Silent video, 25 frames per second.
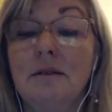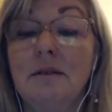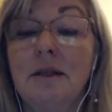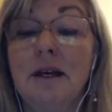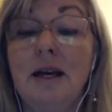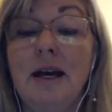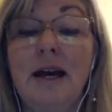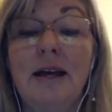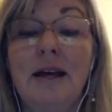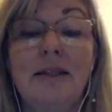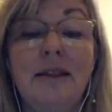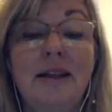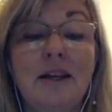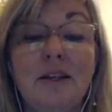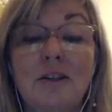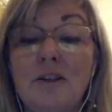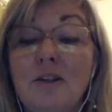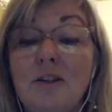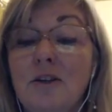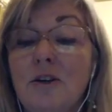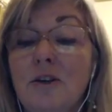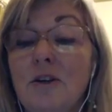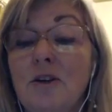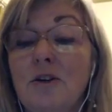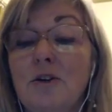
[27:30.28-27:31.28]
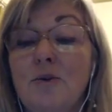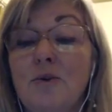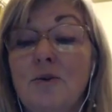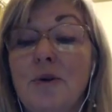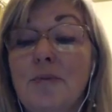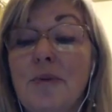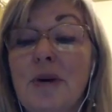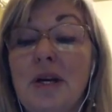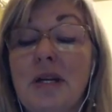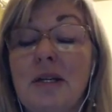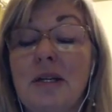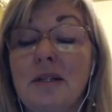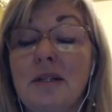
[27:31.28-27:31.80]
And that's not who we're
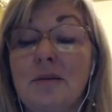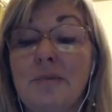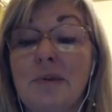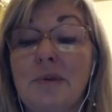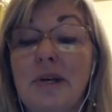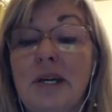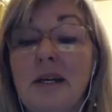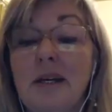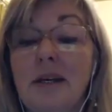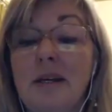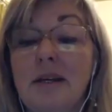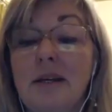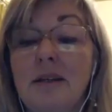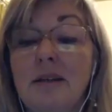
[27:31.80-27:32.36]
meant to be.